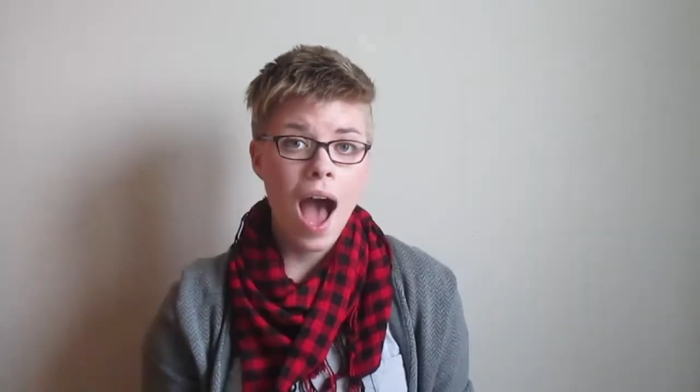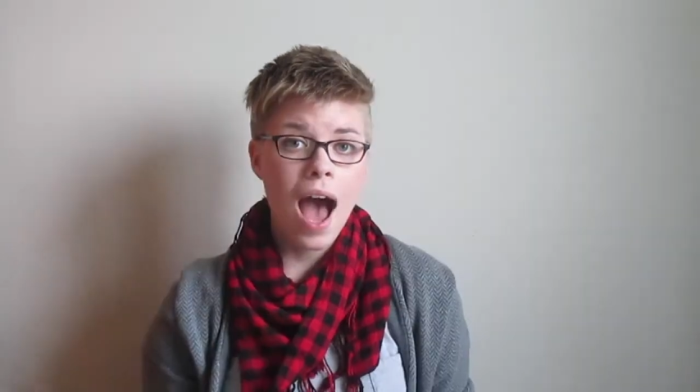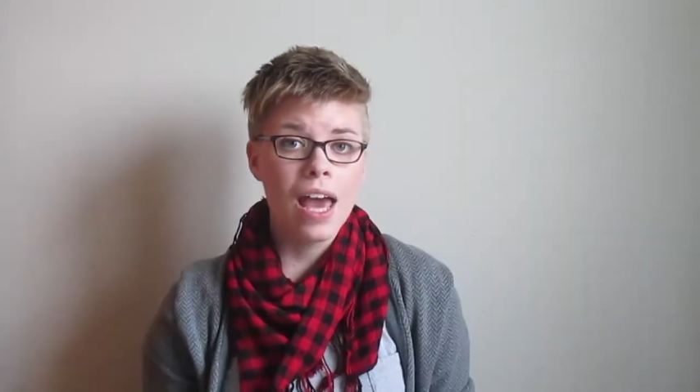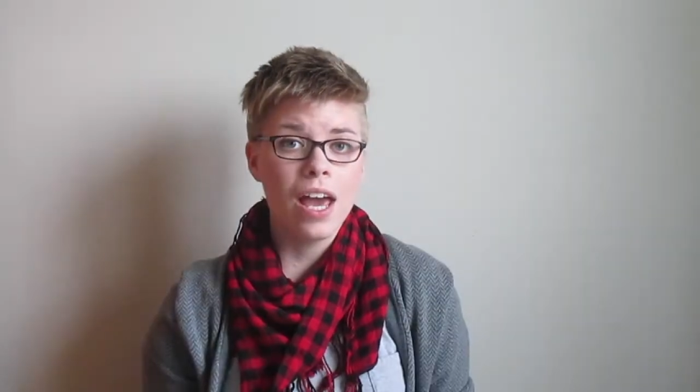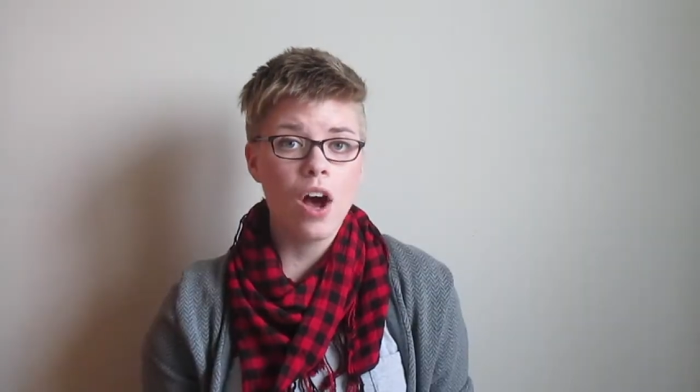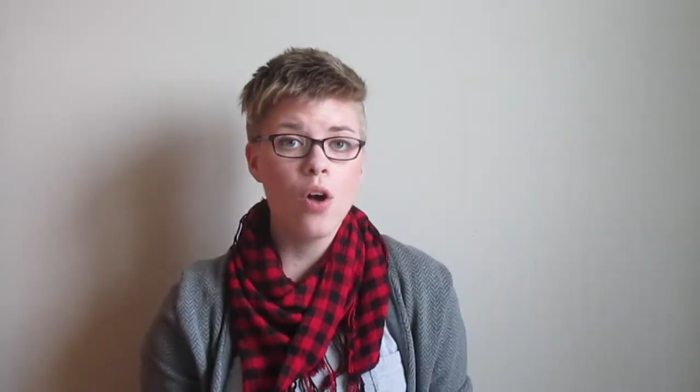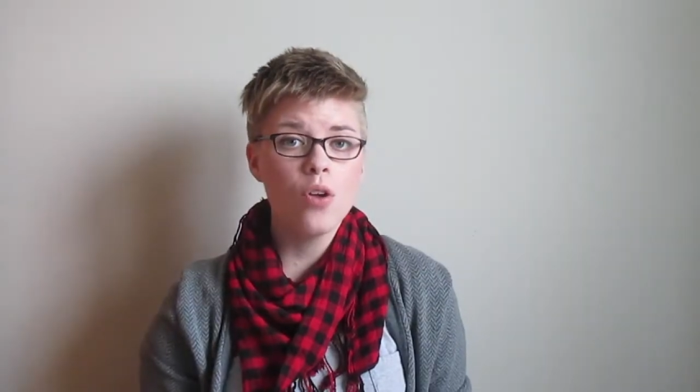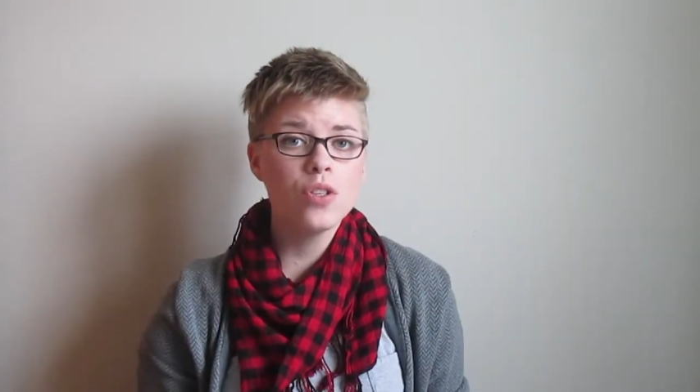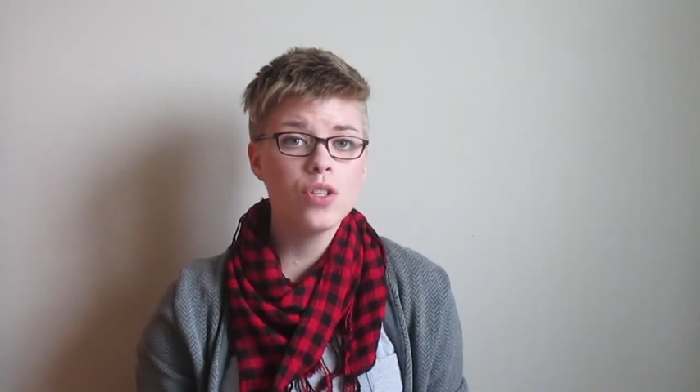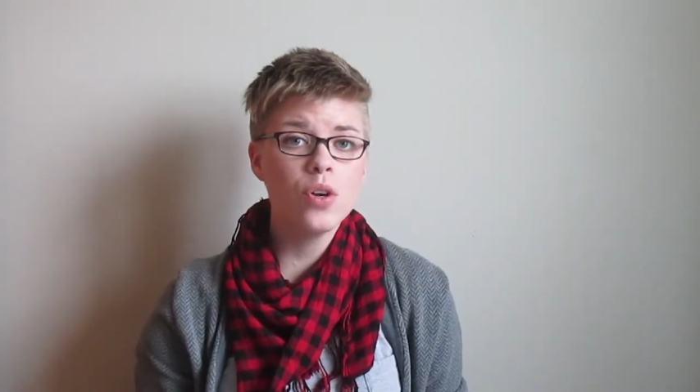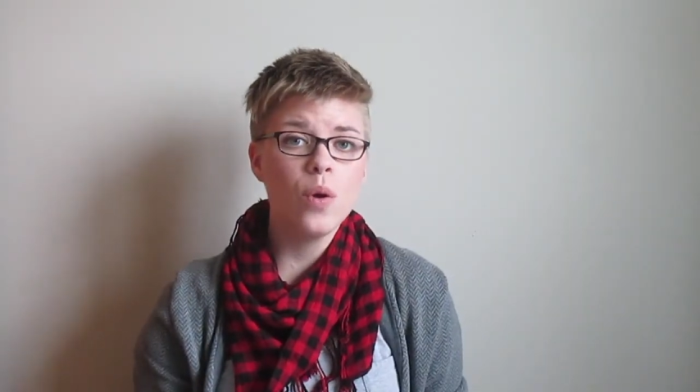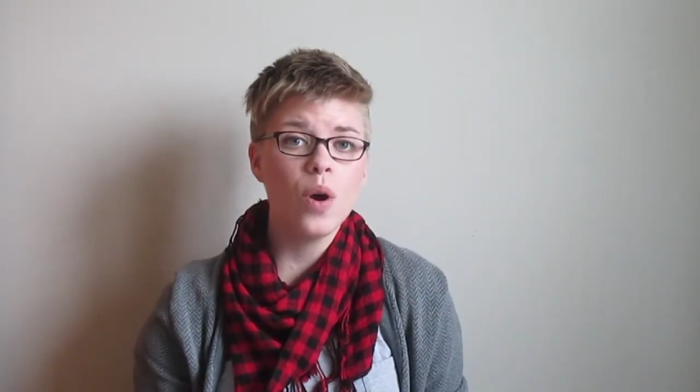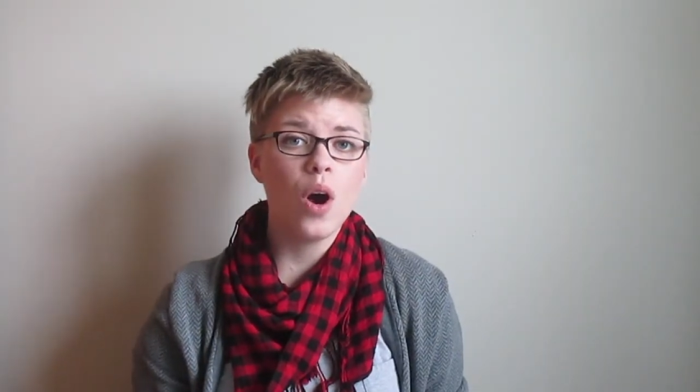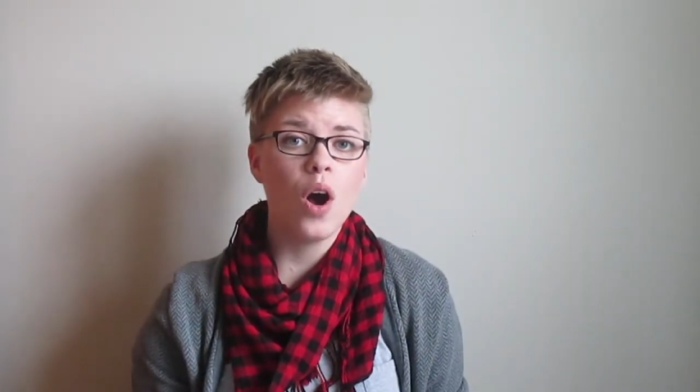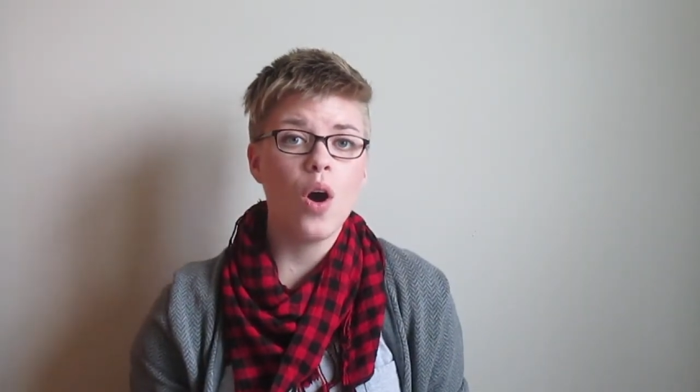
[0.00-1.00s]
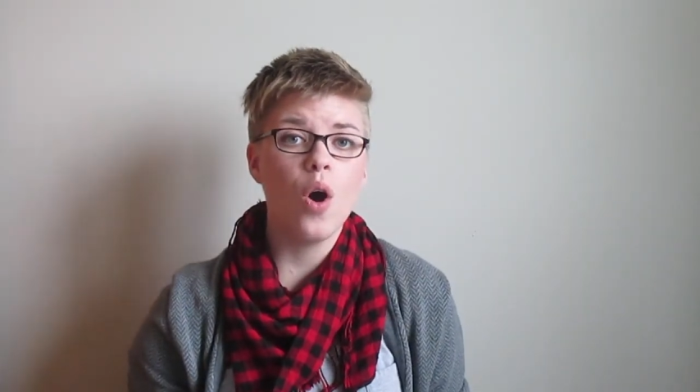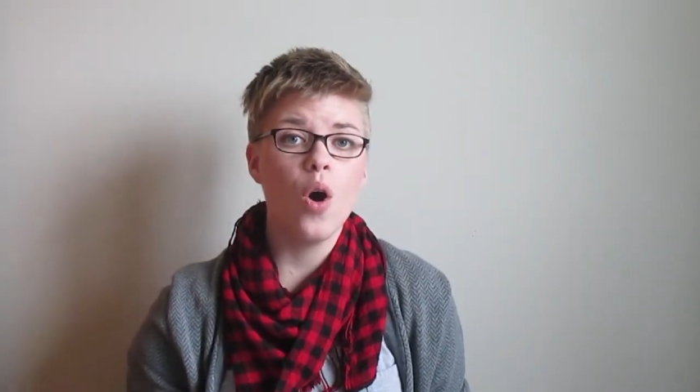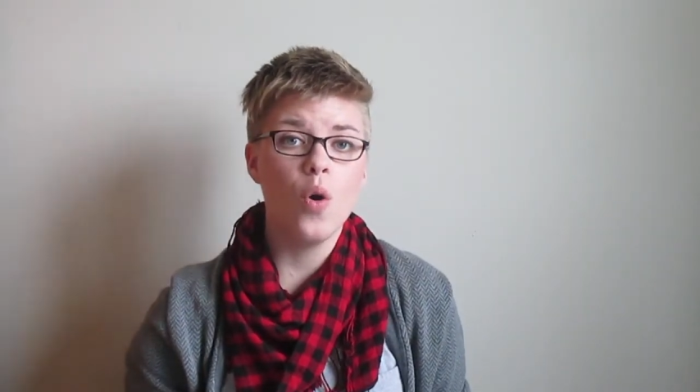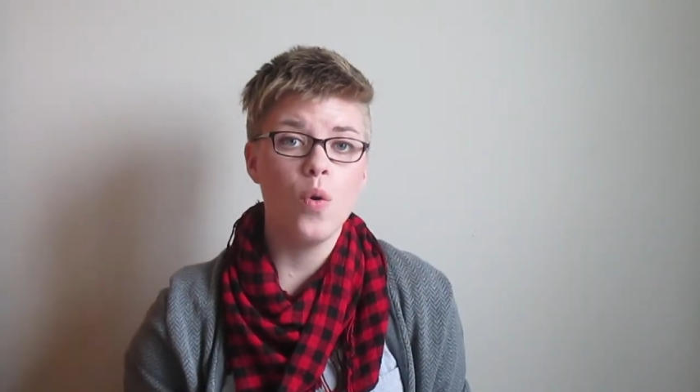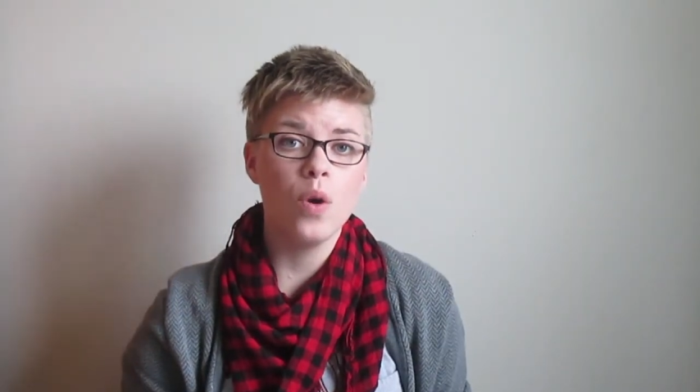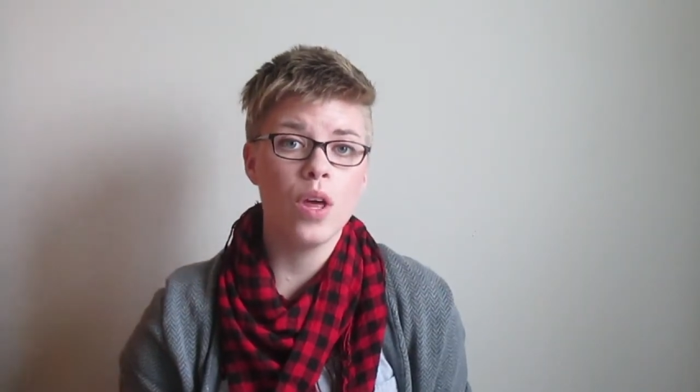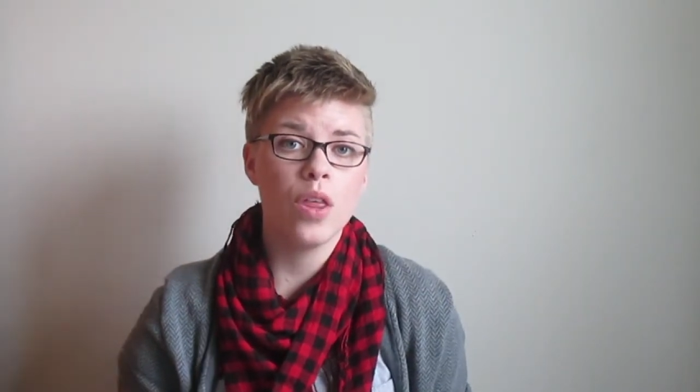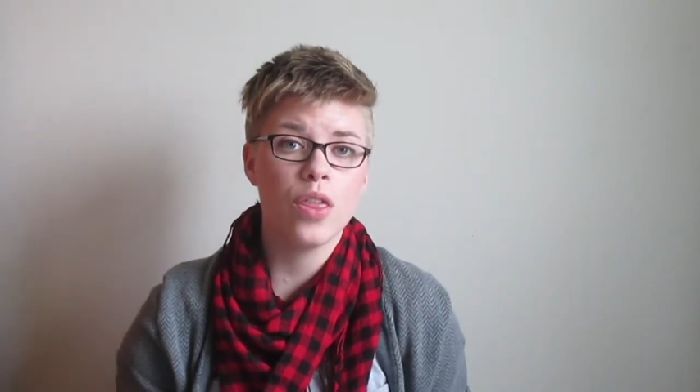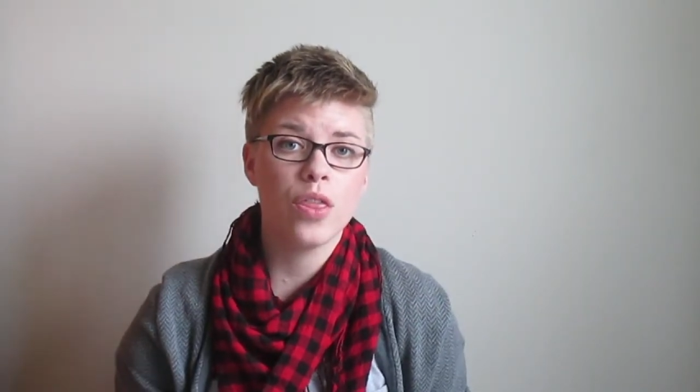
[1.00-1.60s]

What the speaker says: I also own